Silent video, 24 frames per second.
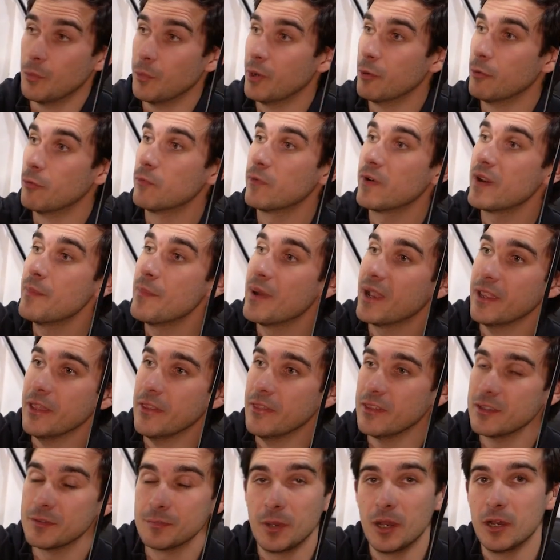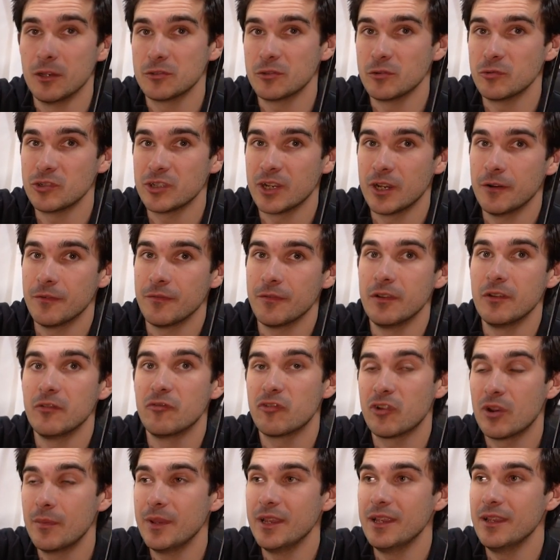we will remake this parcel shelf and
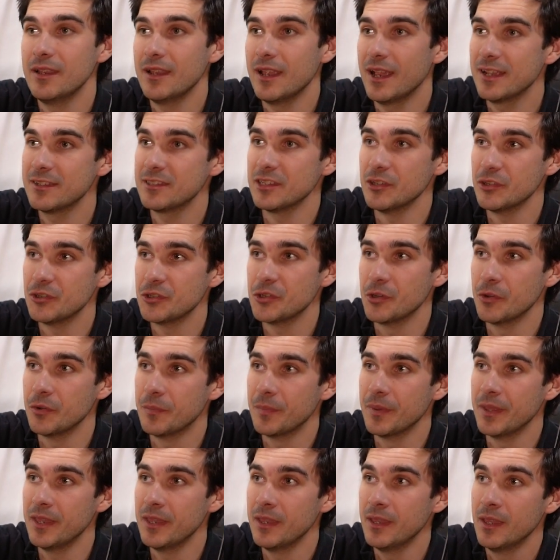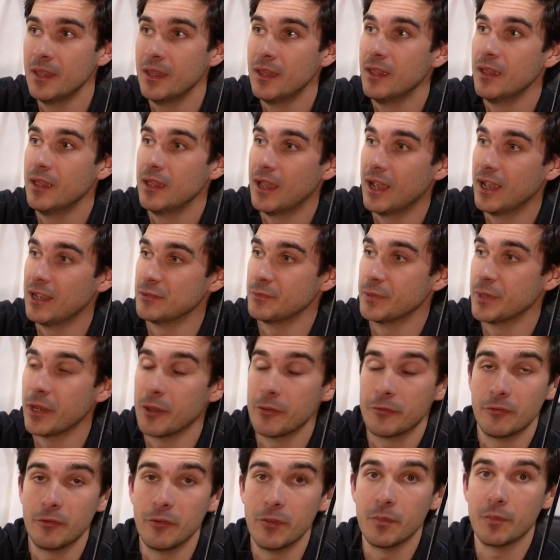trim it as it should be as we go
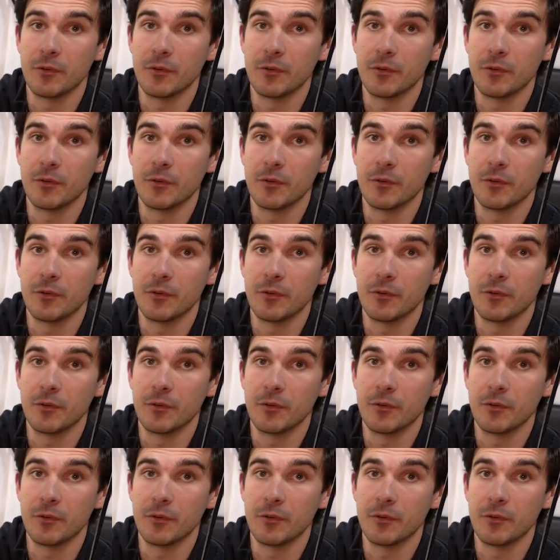through the